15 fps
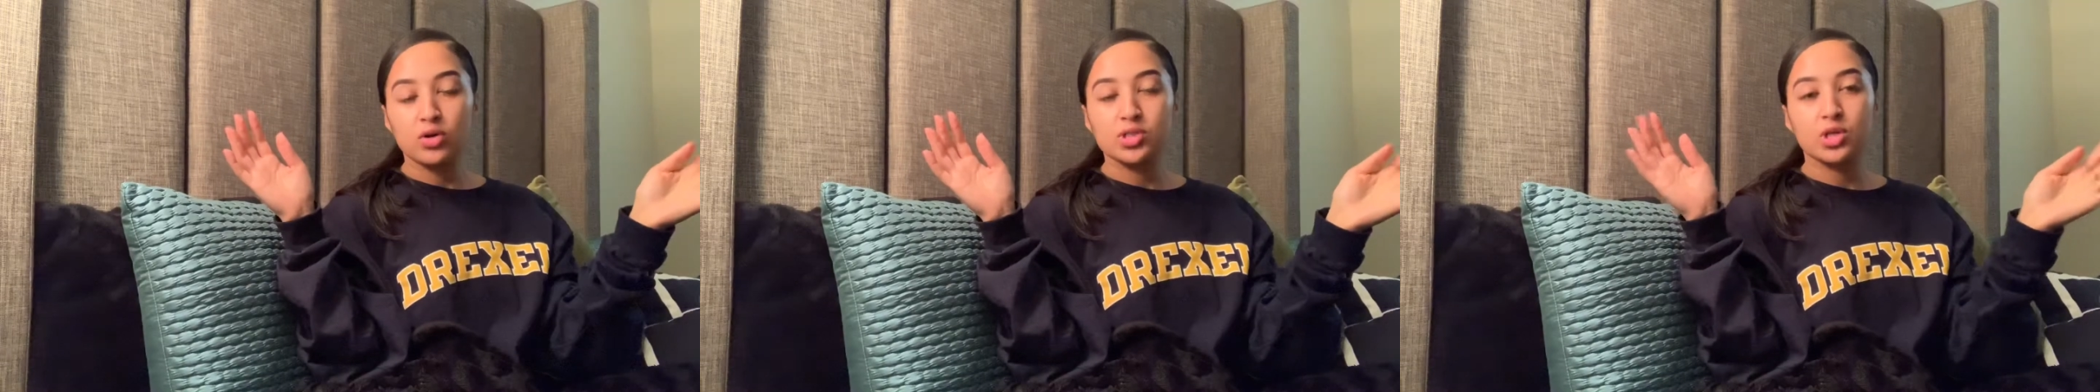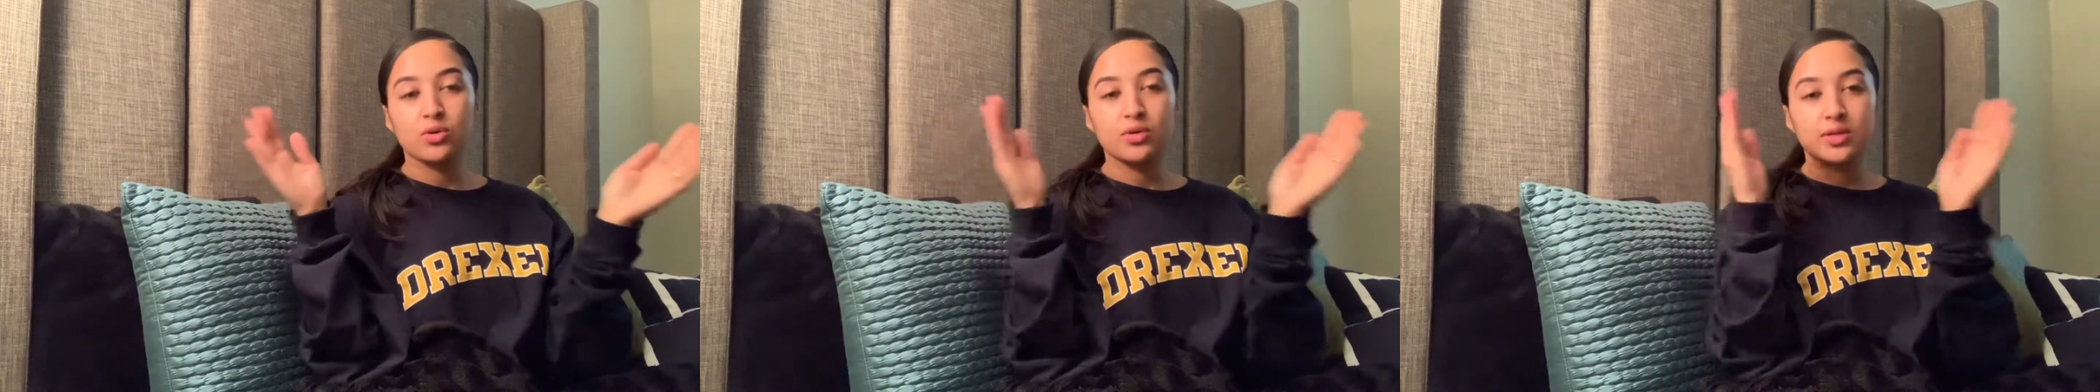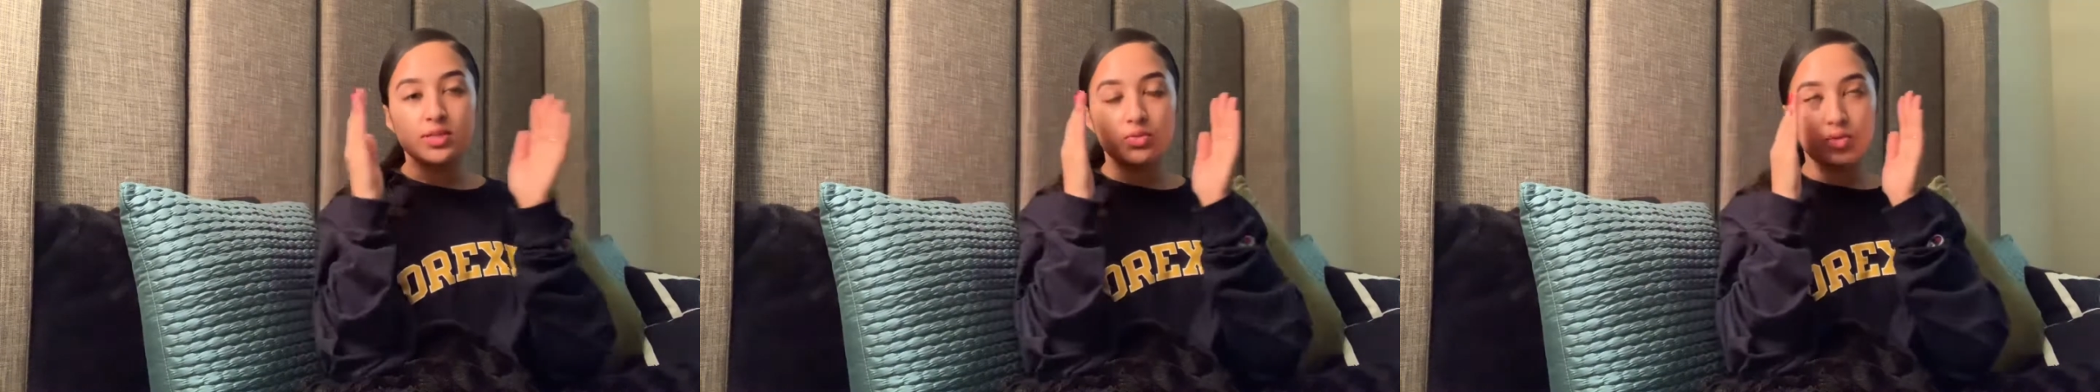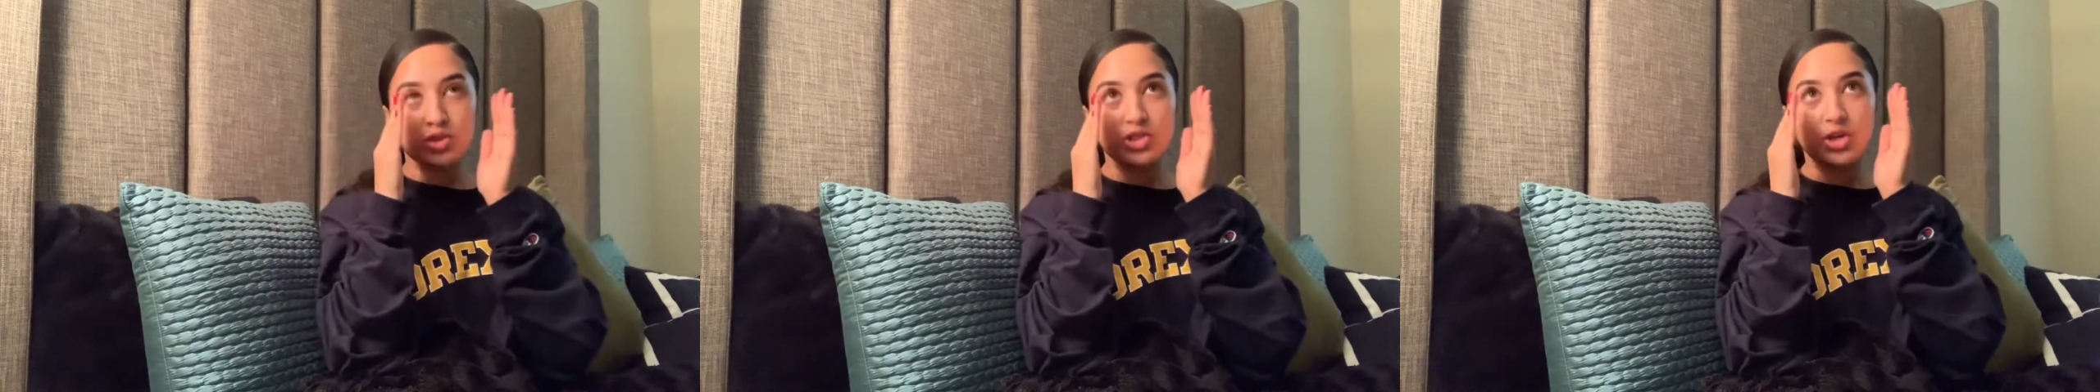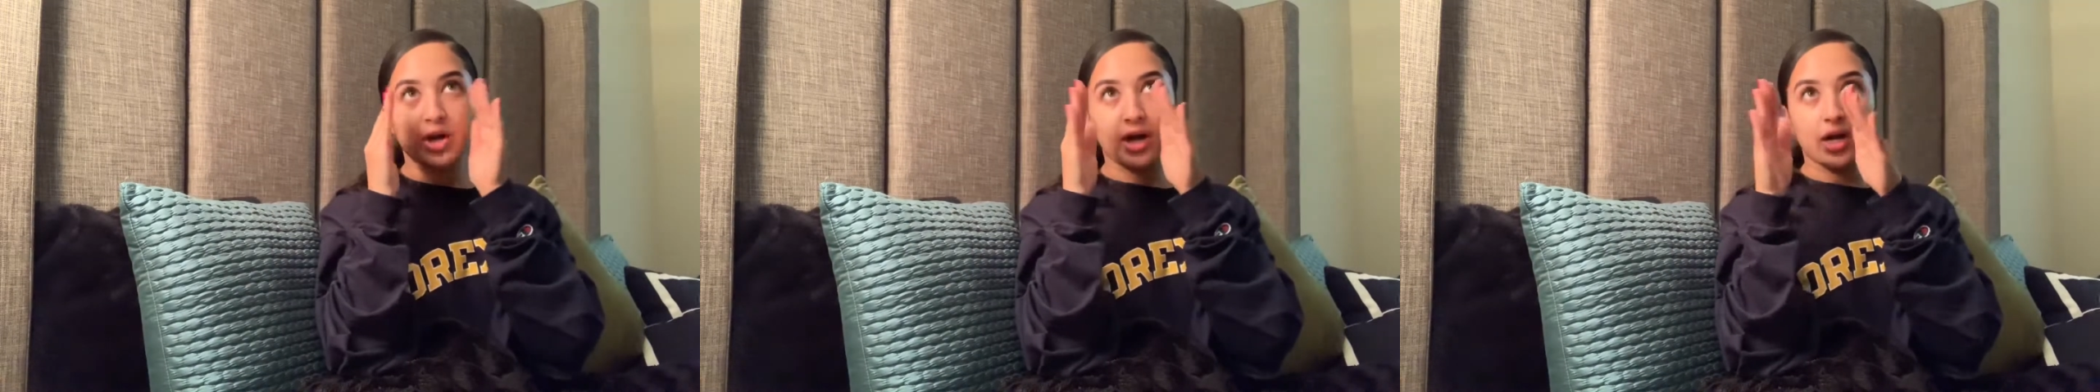So it's what
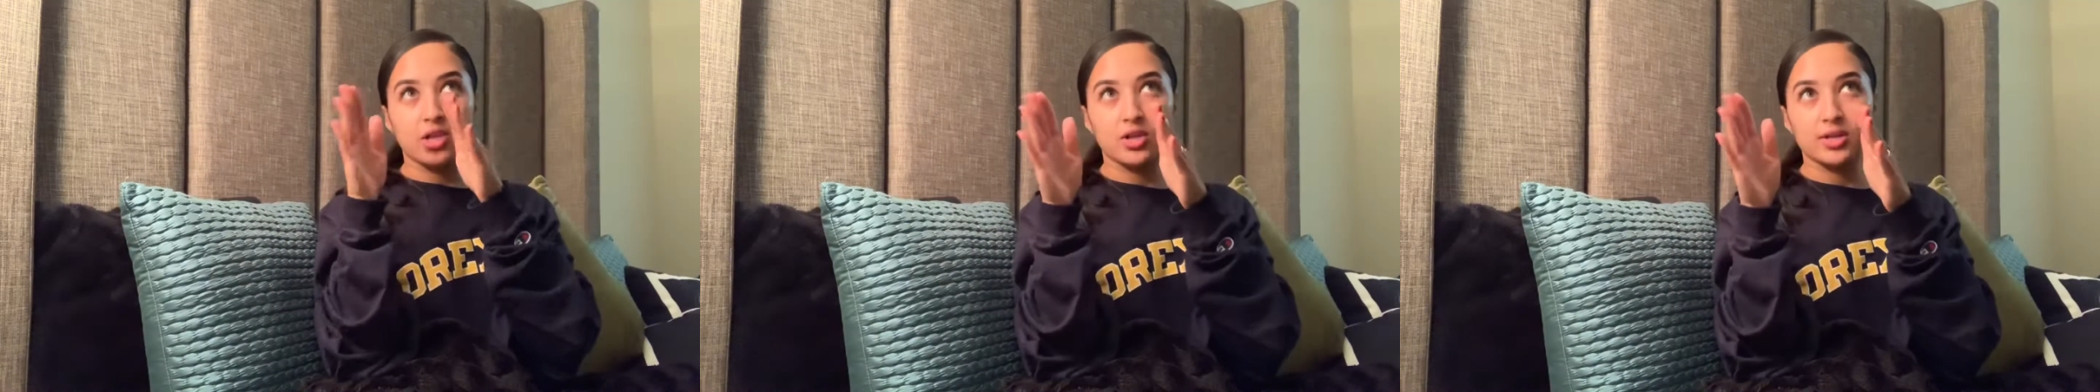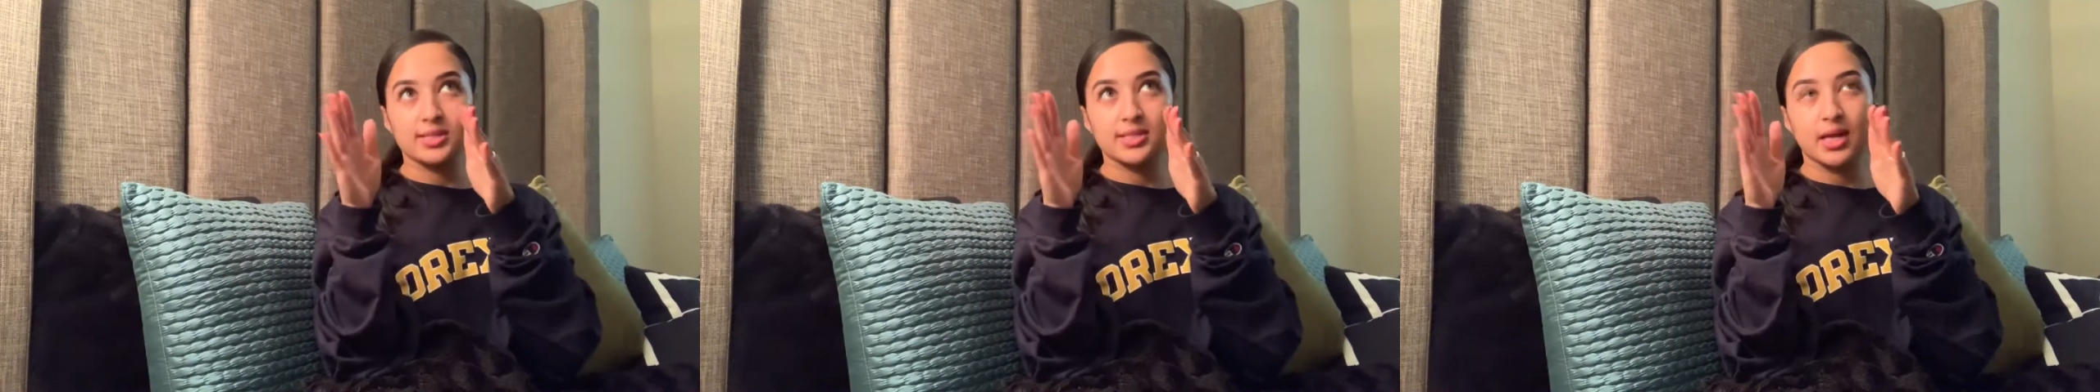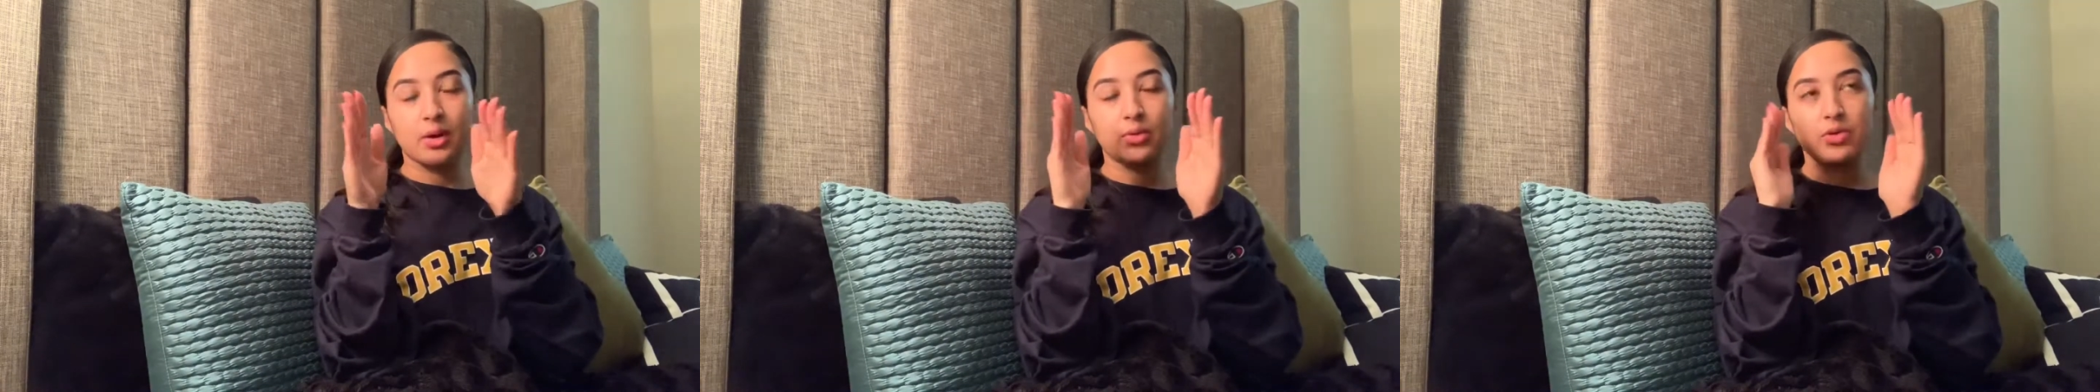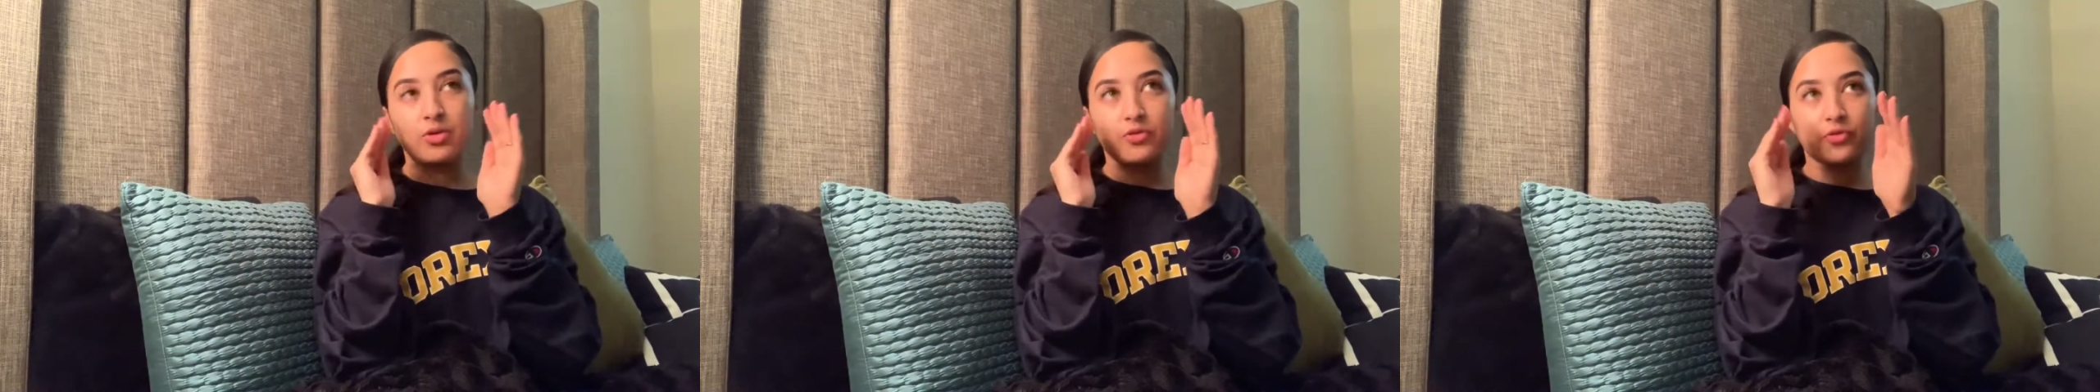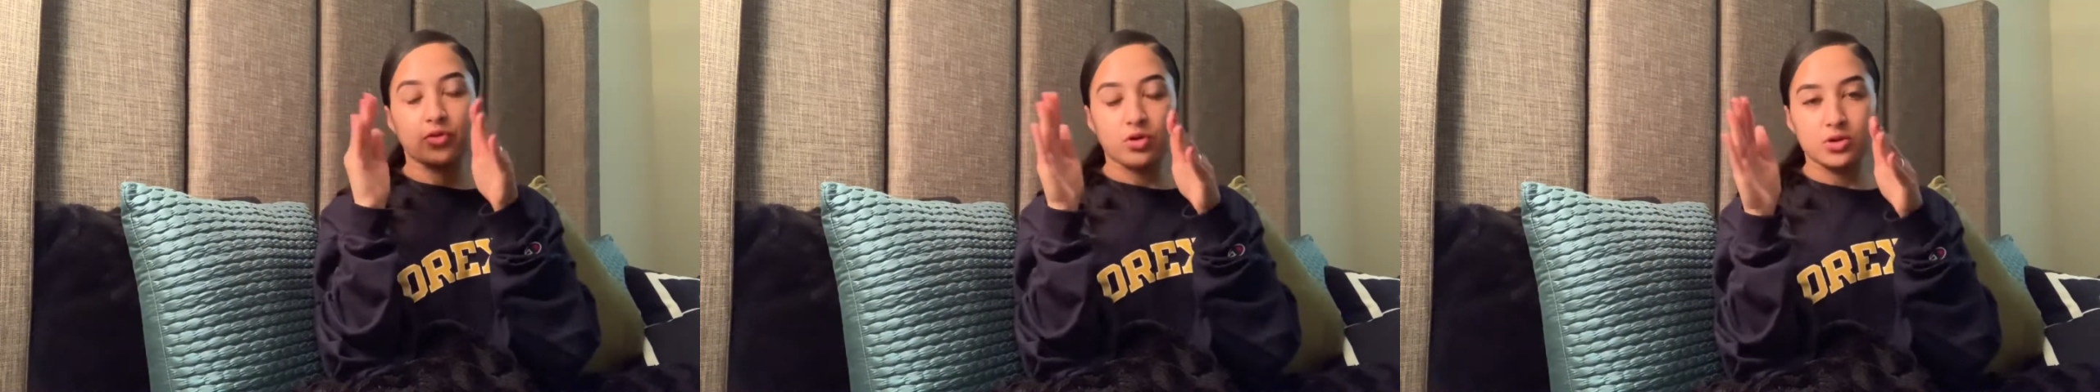your eye looks at when you
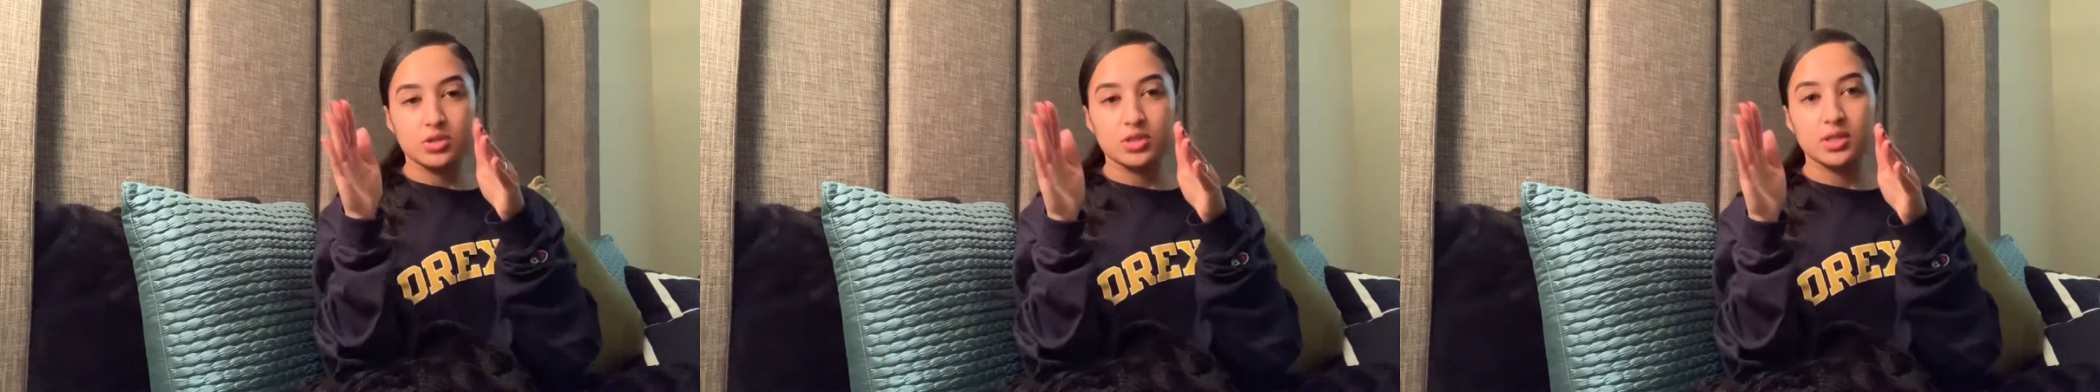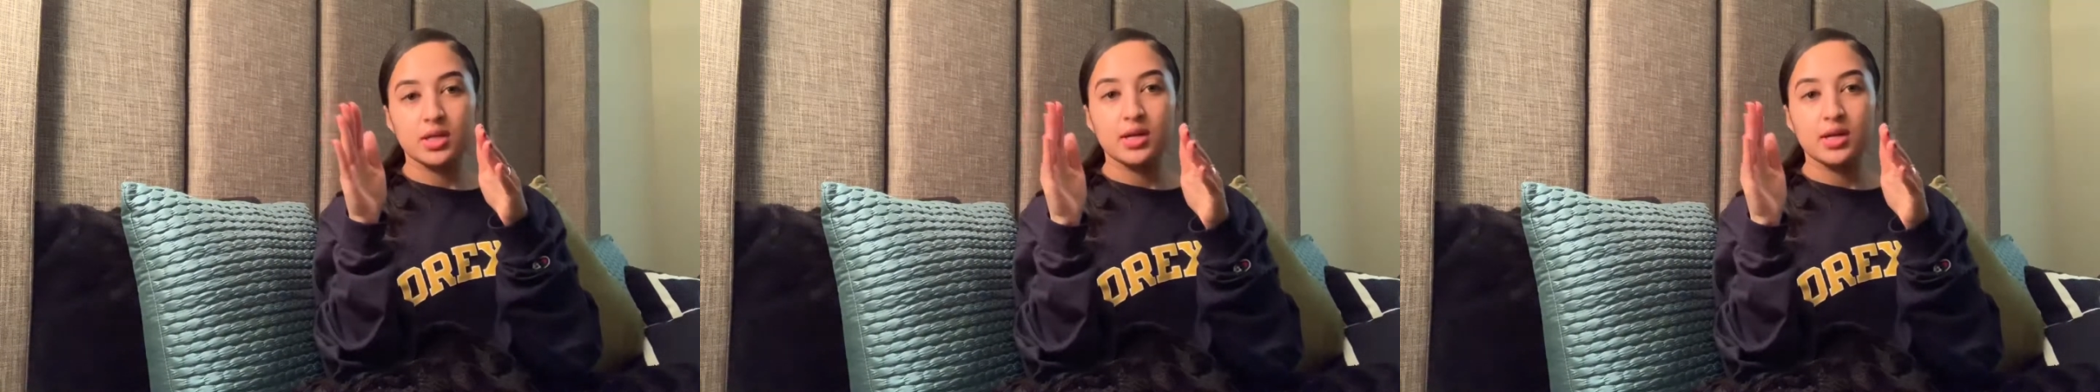first